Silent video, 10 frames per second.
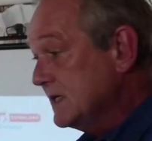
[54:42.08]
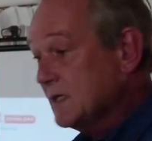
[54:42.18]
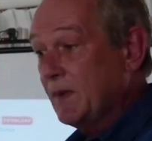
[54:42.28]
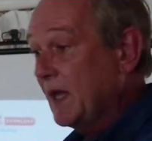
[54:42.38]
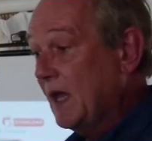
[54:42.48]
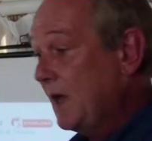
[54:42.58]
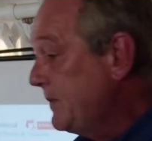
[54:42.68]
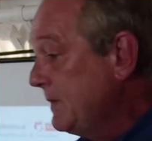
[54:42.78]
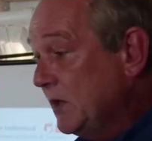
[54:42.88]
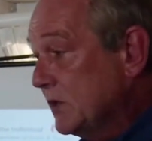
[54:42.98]
is, about how
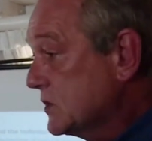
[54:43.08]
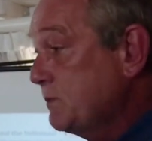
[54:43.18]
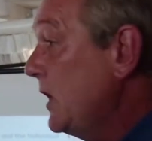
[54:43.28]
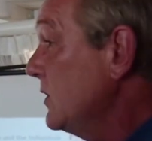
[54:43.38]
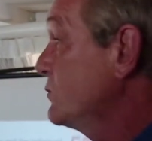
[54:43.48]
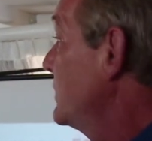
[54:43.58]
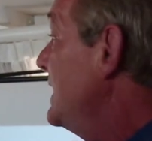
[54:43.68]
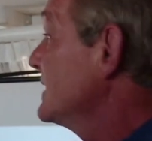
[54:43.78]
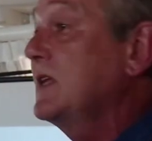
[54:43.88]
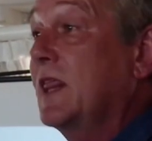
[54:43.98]
people are exposed.
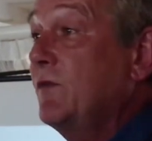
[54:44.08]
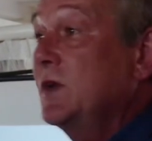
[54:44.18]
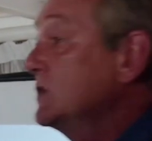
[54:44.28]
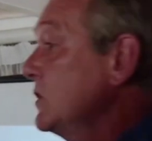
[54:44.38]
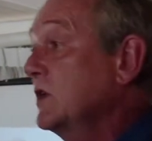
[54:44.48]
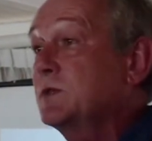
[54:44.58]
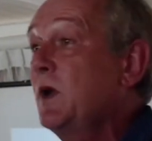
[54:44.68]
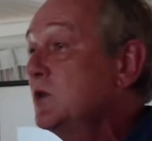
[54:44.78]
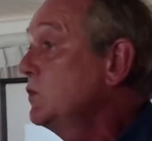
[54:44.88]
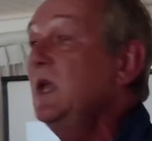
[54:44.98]
We as South Africans are
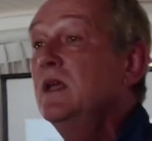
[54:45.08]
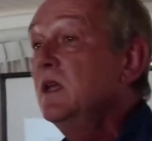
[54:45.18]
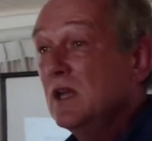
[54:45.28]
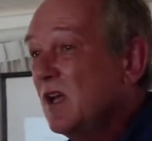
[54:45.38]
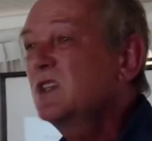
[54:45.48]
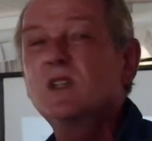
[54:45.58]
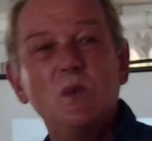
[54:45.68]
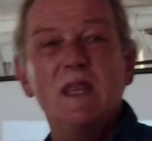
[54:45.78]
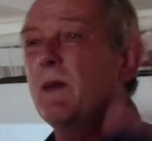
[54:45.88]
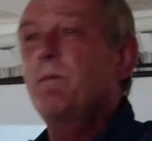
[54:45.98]
exposed. We, not
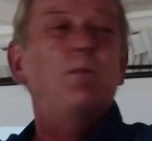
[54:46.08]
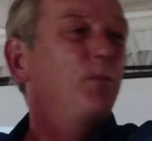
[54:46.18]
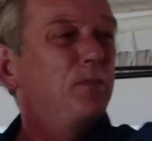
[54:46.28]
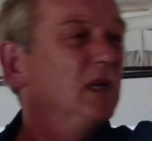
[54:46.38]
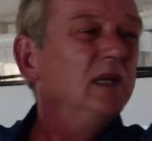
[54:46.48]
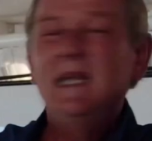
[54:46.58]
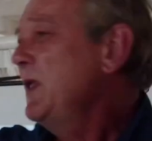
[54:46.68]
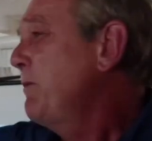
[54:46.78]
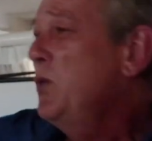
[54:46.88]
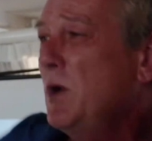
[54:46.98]
just we, the,
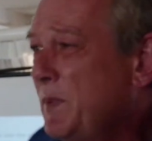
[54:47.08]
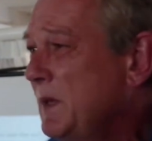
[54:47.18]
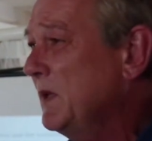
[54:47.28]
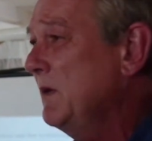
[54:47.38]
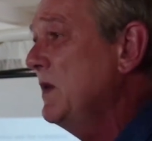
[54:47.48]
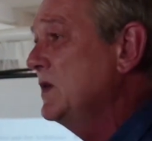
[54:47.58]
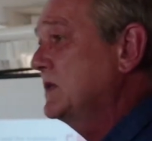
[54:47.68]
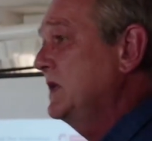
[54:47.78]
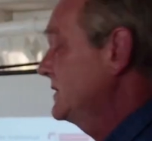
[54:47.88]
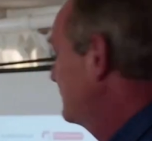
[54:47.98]
the poor people are mostly